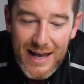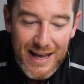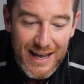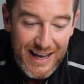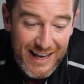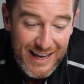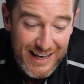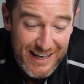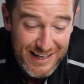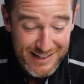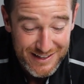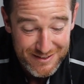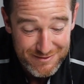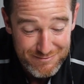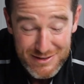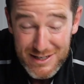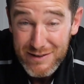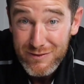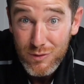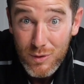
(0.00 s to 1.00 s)
and
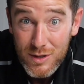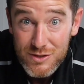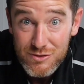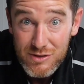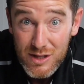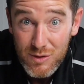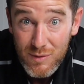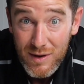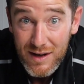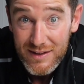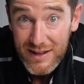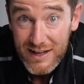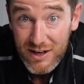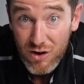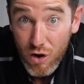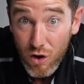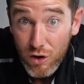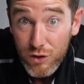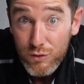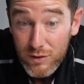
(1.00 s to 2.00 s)
see if it works really well. Like,
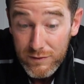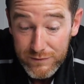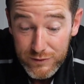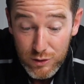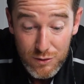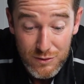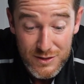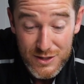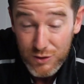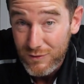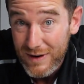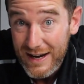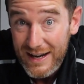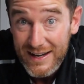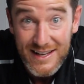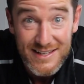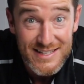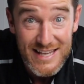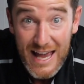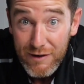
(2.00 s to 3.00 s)
all the reviews, the
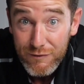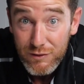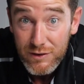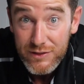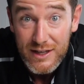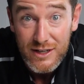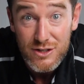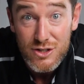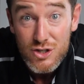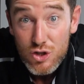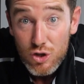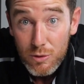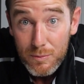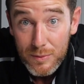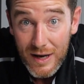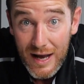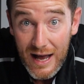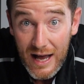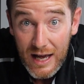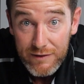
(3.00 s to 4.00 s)
ratings, everything is
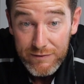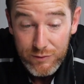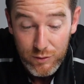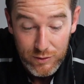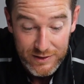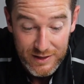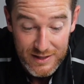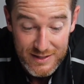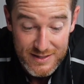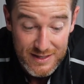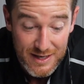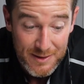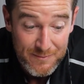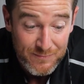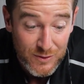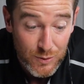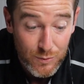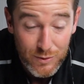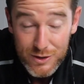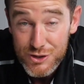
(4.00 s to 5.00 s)
super high for this,
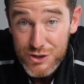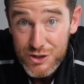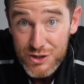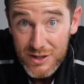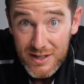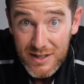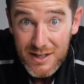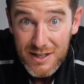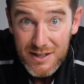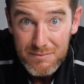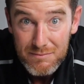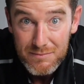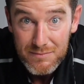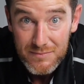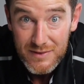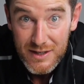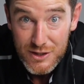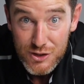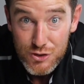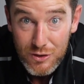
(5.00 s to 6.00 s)
which
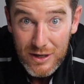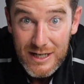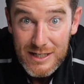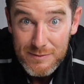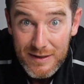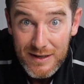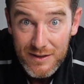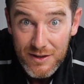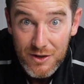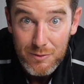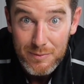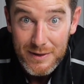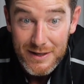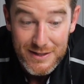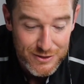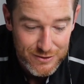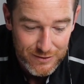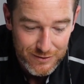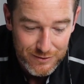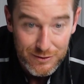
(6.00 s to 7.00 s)
intrigued me a little bit.
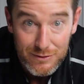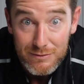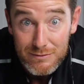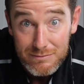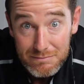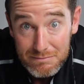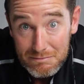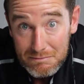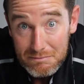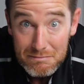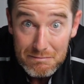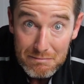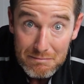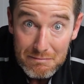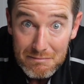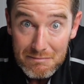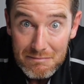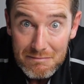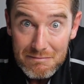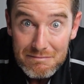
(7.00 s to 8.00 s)
So
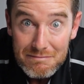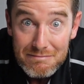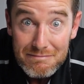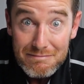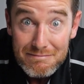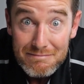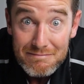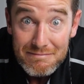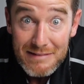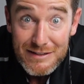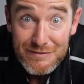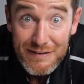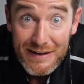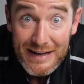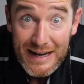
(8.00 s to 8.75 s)
let's find